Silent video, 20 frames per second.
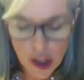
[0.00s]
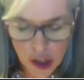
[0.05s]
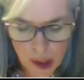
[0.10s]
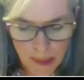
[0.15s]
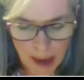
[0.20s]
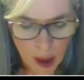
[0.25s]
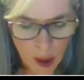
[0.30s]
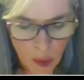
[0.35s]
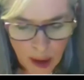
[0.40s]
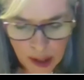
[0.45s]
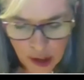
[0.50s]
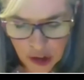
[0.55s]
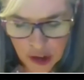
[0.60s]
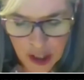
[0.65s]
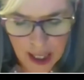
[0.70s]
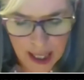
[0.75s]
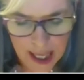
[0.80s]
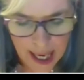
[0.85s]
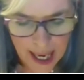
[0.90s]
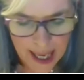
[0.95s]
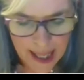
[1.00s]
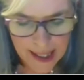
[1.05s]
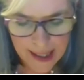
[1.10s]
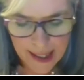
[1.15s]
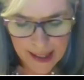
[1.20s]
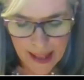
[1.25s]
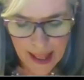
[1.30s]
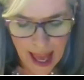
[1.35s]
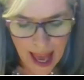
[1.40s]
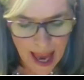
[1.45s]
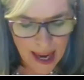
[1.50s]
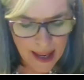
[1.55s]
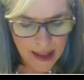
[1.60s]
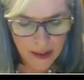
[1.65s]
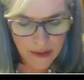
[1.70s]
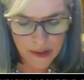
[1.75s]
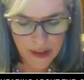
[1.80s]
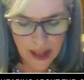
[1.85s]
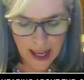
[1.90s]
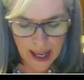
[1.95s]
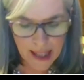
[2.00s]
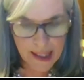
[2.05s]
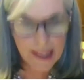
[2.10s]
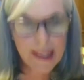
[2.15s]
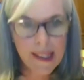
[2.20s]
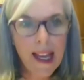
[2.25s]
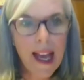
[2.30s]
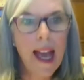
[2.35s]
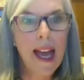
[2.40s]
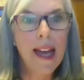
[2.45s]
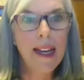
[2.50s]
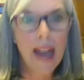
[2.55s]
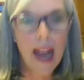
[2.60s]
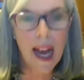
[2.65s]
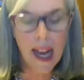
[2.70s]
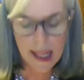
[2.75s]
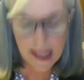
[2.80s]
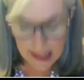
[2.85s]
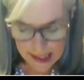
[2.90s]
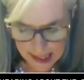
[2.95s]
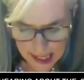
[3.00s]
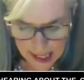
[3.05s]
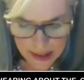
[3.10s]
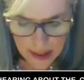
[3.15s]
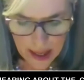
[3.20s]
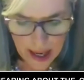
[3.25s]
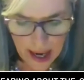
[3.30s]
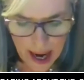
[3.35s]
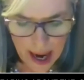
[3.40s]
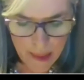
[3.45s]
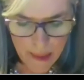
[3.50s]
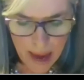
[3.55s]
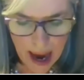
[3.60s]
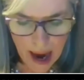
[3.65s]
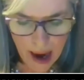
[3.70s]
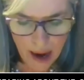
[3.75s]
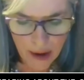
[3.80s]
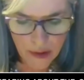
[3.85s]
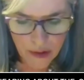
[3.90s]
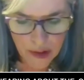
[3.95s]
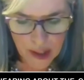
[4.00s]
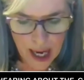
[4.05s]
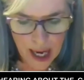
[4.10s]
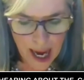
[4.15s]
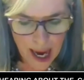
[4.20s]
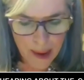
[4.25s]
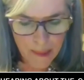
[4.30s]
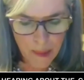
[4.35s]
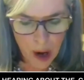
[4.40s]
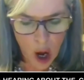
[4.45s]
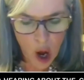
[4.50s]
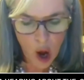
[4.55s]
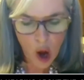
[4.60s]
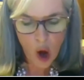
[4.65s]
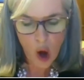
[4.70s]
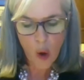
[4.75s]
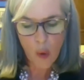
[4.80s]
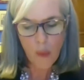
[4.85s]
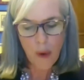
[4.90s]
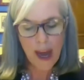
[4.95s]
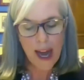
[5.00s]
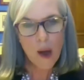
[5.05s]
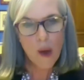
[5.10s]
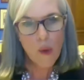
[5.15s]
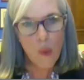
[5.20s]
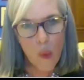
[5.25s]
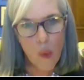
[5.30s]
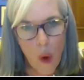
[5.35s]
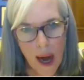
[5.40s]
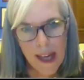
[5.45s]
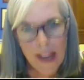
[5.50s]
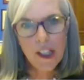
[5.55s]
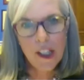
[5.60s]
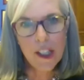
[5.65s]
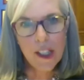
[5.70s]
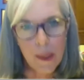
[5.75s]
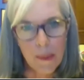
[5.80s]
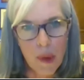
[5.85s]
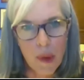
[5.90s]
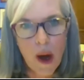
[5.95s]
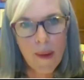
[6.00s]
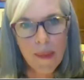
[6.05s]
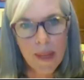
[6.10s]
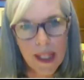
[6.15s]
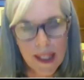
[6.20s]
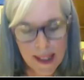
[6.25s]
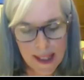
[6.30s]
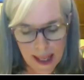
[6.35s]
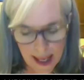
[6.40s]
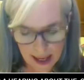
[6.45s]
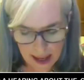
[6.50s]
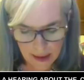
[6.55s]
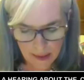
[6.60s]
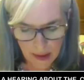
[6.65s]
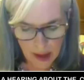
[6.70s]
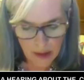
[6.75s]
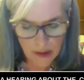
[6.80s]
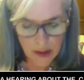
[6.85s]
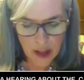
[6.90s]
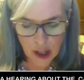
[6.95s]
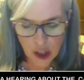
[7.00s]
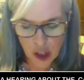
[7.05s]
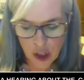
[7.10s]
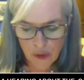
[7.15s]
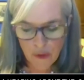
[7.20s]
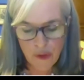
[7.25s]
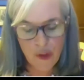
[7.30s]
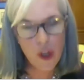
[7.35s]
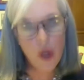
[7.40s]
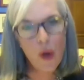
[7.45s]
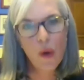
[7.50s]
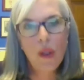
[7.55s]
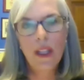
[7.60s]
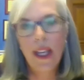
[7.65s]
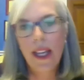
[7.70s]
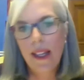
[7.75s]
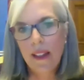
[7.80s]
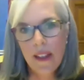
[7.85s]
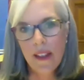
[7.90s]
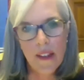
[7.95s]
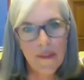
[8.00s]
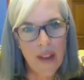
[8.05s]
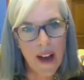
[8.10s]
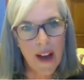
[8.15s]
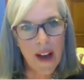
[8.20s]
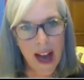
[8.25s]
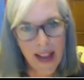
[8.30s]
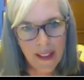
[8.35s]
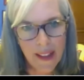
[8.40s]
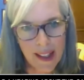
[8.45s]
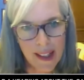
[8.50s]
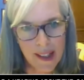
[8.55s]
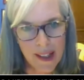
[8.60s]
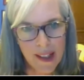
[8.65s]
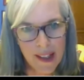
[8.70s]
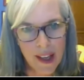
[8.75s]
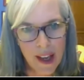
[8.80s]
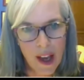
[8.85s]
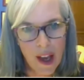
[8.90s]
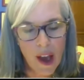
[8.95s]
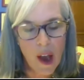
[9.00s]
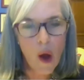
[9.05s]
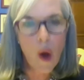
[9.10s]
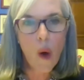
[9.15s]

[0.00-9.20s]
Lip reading: So my question is in the end of this, and I see that I am out of time. We had white supremacy that's fueling the violence.